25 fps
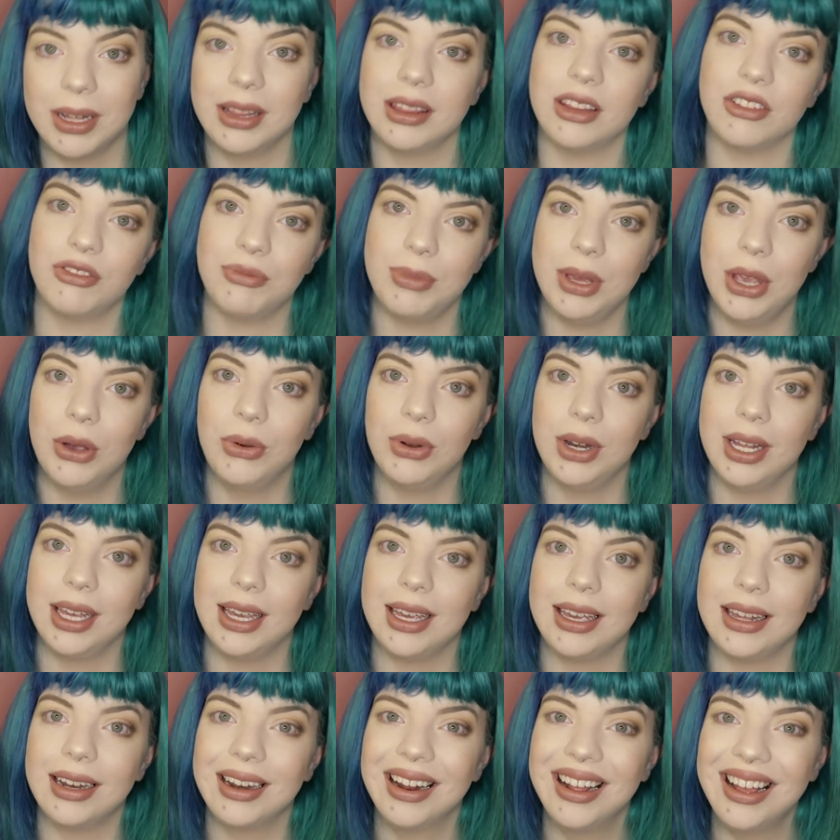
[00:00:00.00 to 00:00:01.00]
month of me
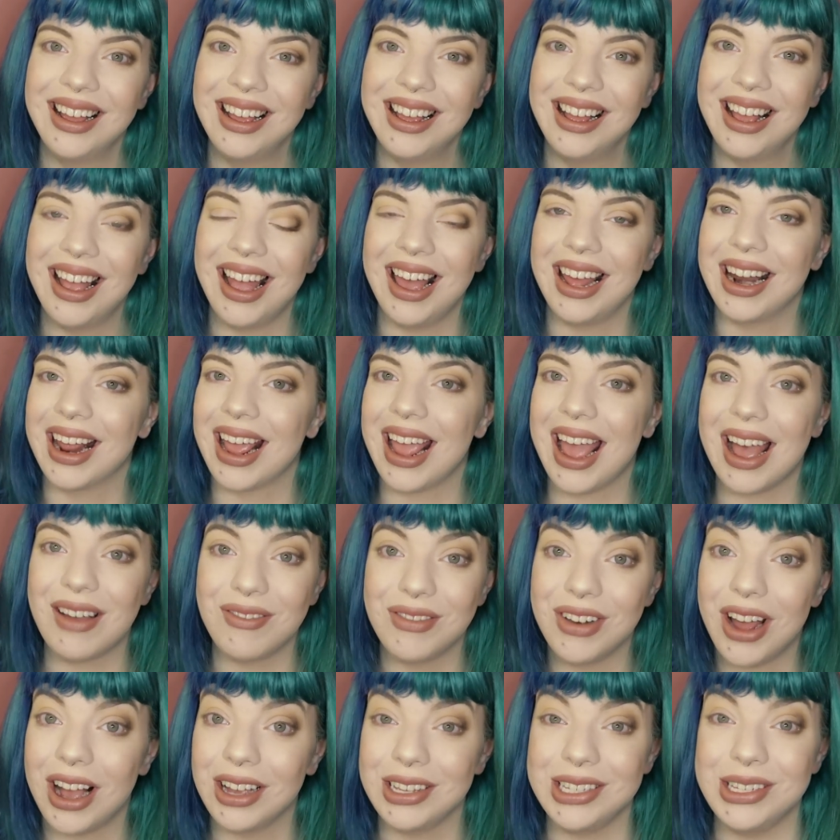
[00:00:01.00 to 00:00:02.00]
owning it. And I
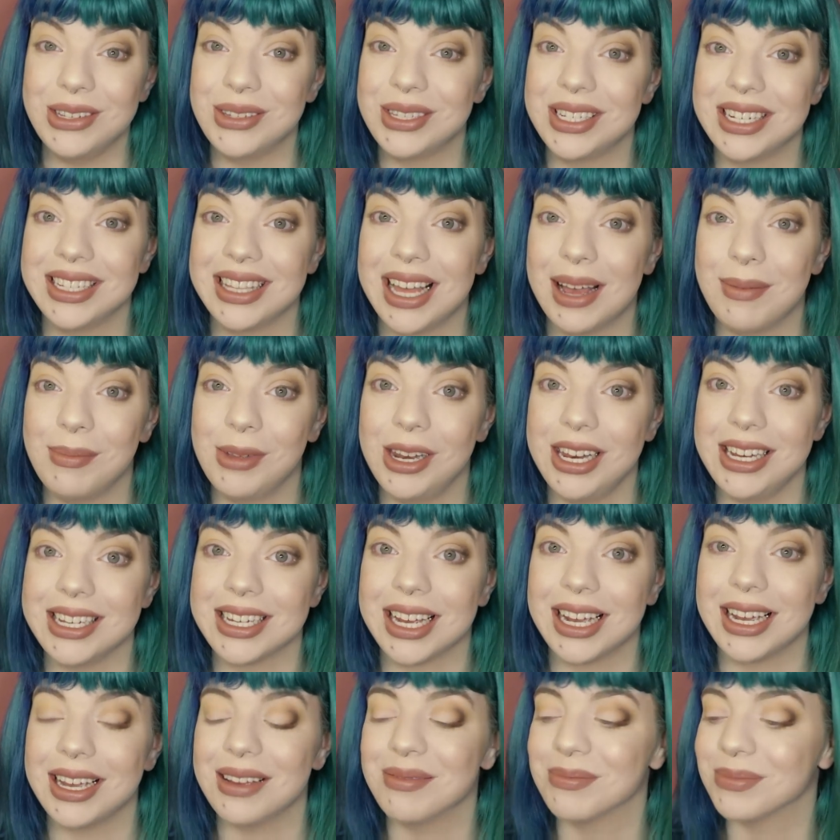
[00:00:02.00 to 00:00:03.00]
have not used it that many
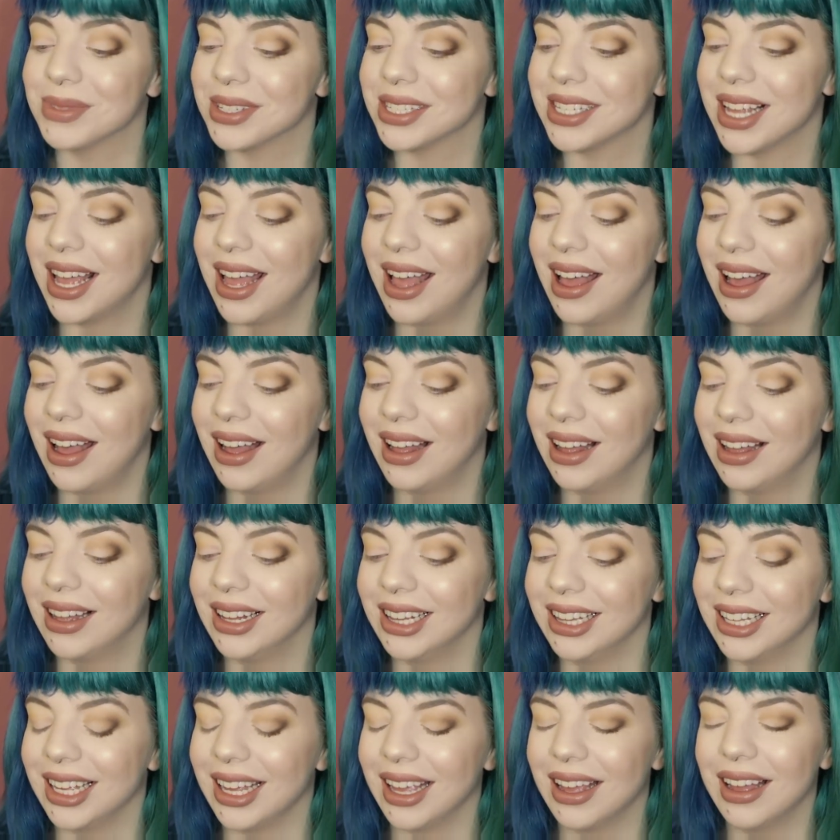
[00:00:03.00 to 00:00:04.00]
times.
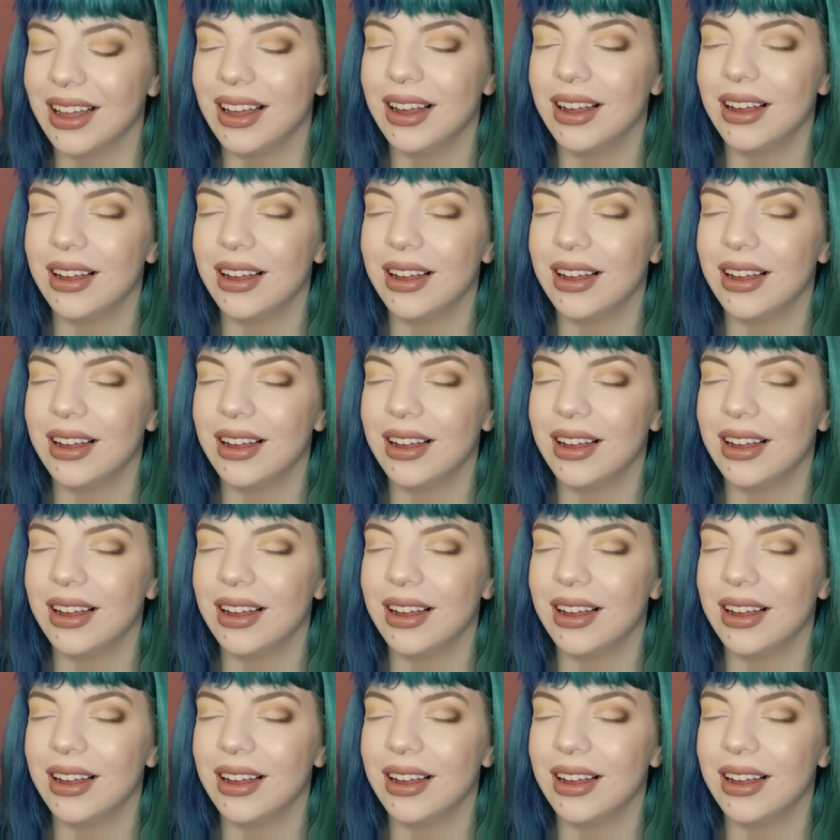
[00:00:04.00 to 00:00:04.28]
Like,